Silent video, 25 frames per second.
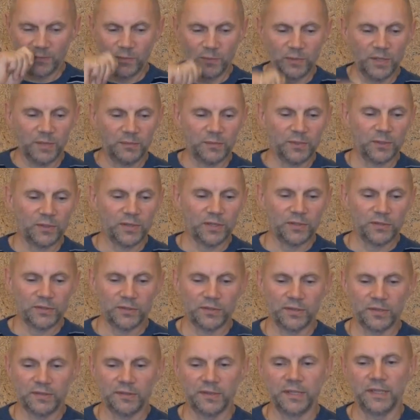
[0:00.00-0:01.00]
Buddha said
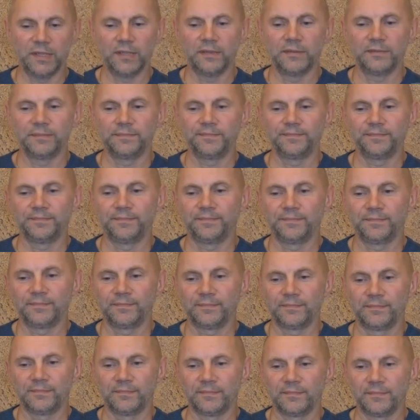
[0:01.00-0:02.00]
lots of things.
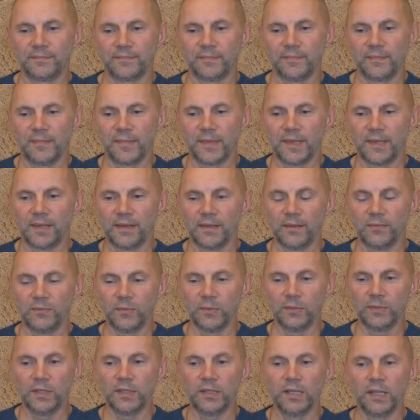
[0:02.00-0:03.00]

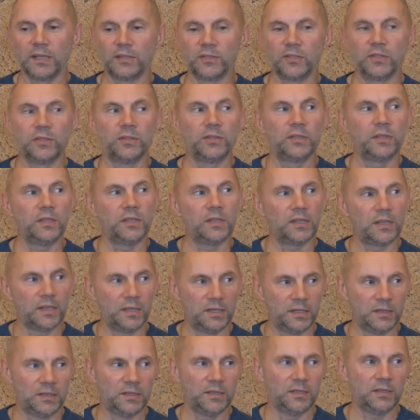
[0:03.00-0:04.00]
Buddha talked
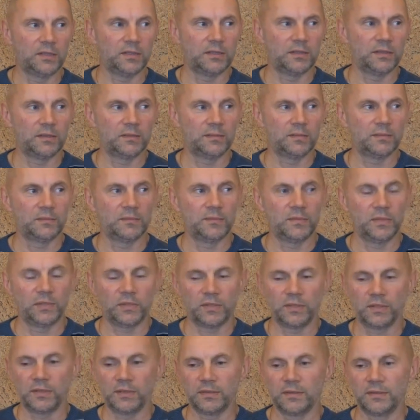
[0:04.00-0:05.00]
about 4
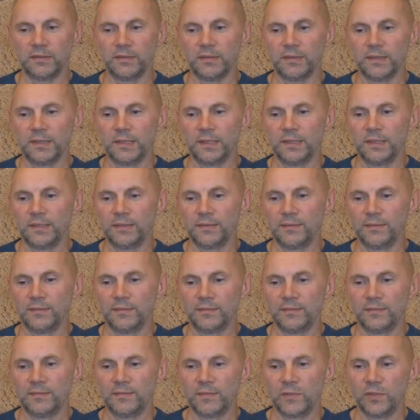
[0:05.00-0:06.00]
vehicles of his
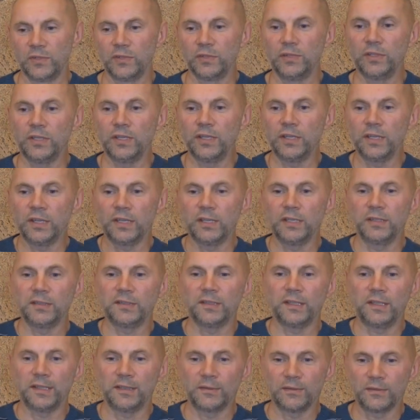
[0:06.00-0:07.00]
teaching.
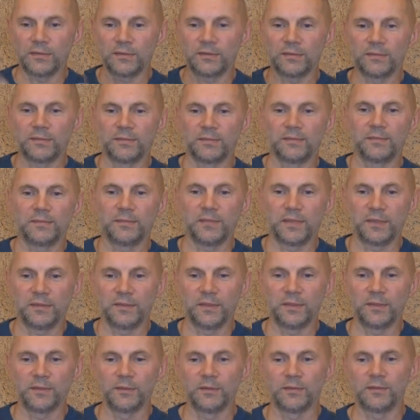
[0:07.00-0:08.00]
Which is
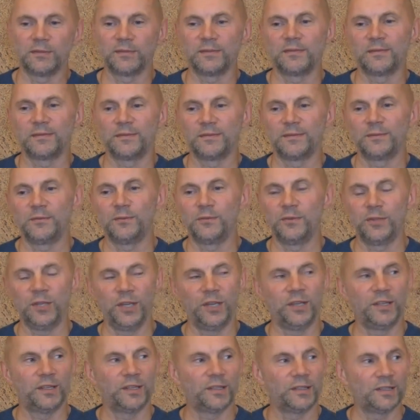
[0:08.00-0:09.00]
the greater vehicle,
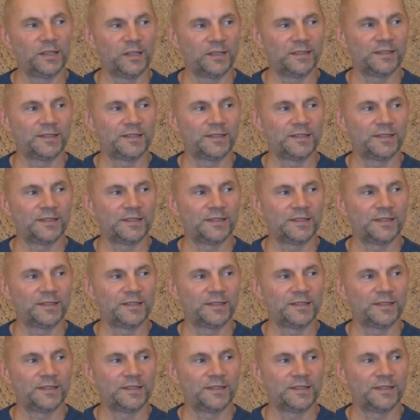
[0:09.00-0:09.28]
Misha?